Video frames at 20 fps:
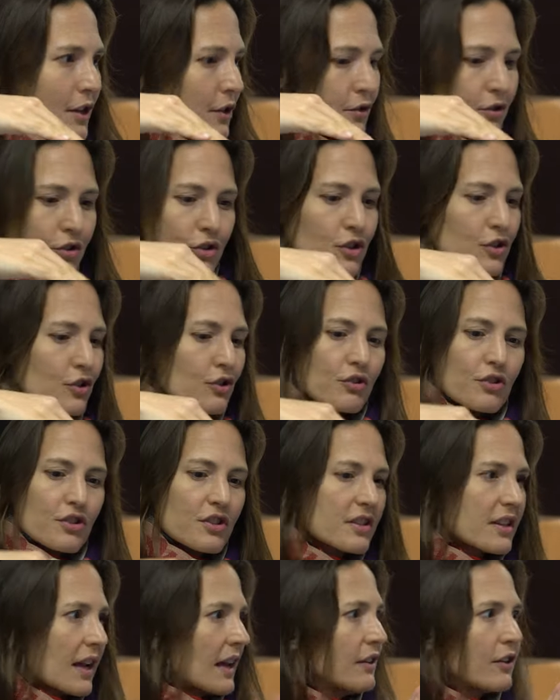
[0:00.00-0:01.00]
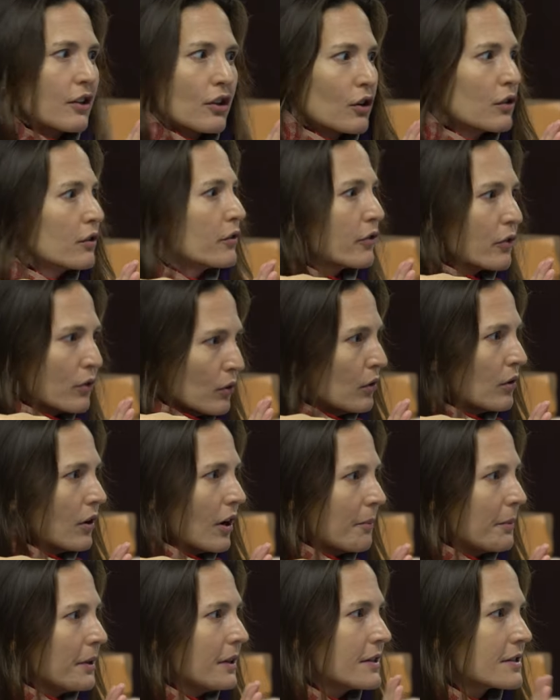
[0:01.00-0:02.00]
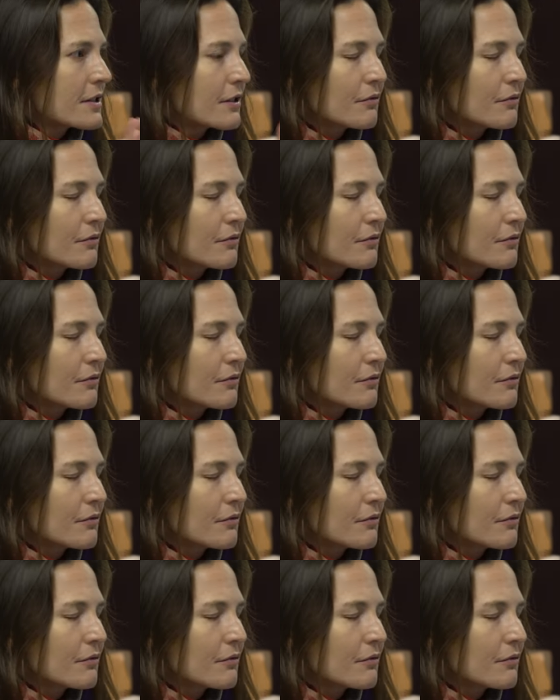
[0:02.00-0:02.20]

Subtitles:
you're just standing on the floor. I mean, it's